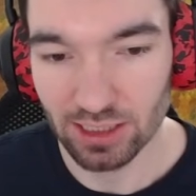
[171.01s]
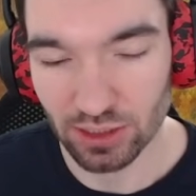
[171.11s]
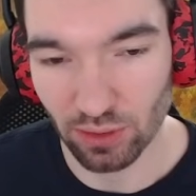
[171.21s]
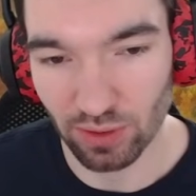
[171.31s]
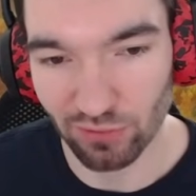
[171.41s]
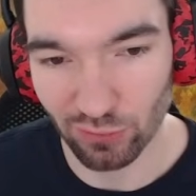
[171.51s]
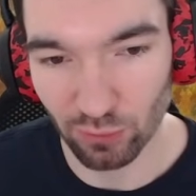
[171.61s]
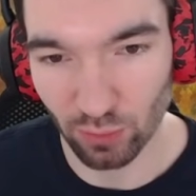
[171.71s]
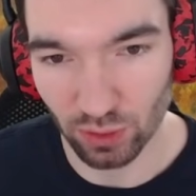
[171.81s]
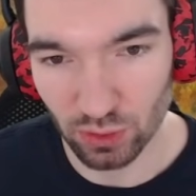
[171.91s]
so if
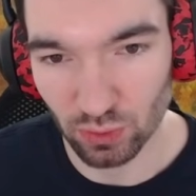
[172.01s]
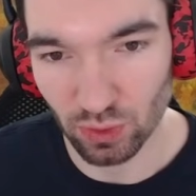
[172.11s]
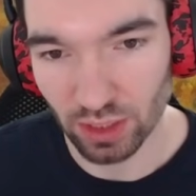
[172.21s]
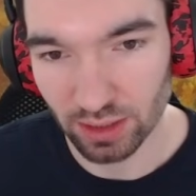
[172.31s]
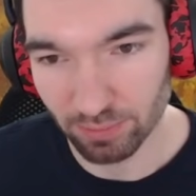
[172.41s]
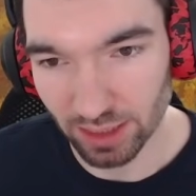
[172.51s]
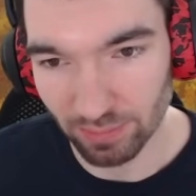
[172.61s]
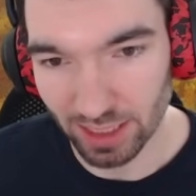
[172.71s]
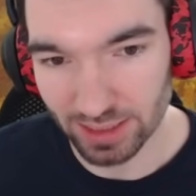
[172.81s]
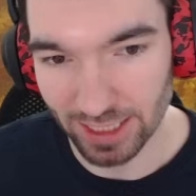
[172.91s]
you want to
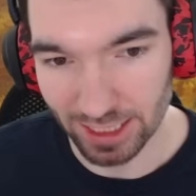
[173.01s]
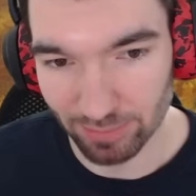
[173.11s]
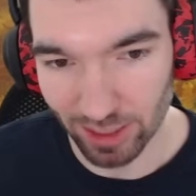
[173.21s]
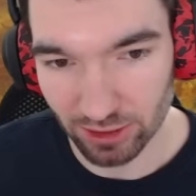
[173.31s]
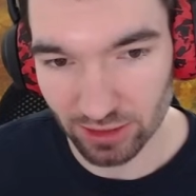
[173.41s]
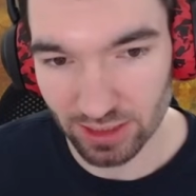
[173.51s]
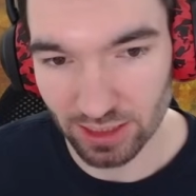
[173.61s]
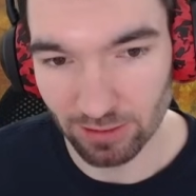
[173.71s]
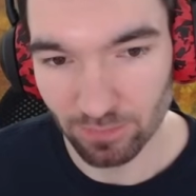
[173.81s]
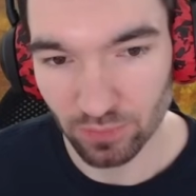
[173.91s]
minimize the expansions
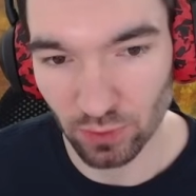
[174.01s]
here,